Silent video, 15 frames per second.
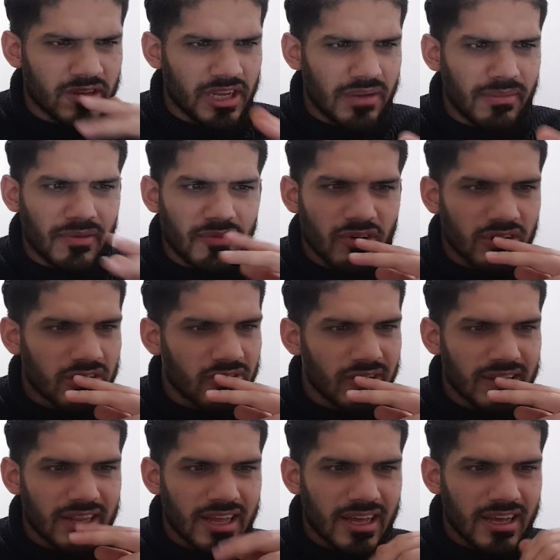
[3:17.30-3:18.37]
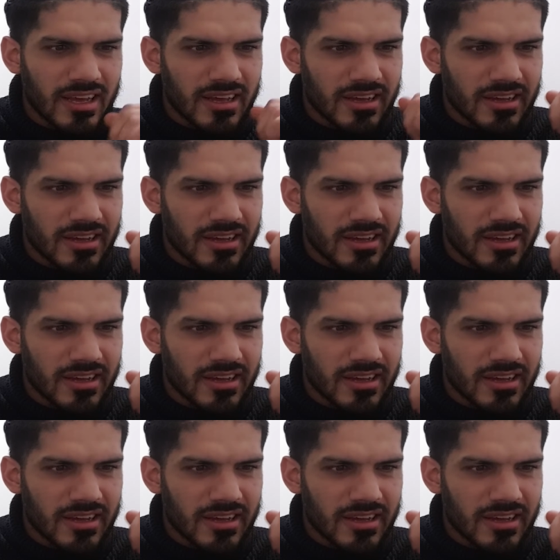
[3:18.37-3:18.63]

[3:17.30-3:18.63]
Give me focus right there.